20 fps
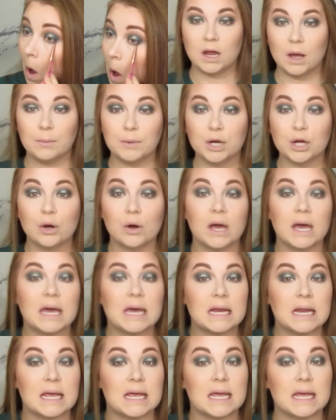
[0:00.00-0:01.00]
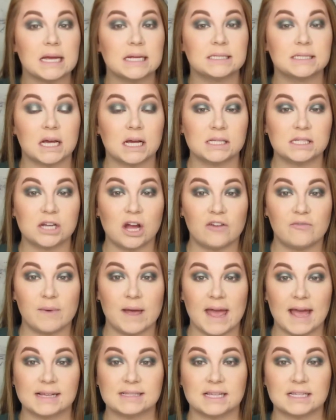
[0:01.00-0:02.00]
Now I'm going to go ahead and dust off
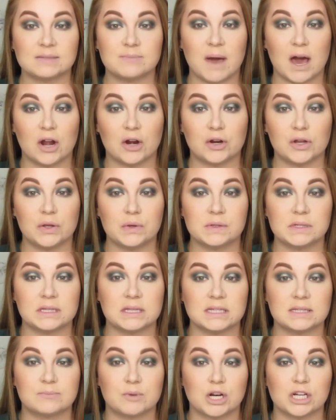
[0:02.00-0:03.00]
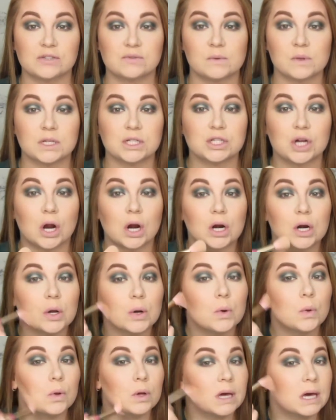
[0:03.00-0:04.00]
my excess powder using this brush from the Tarte
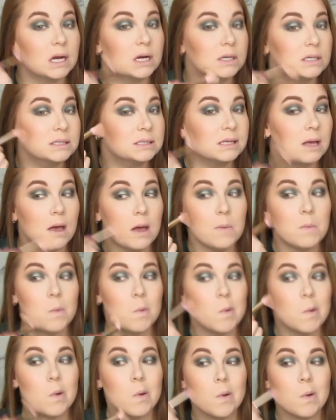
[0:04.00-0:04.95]
Goal Getter set.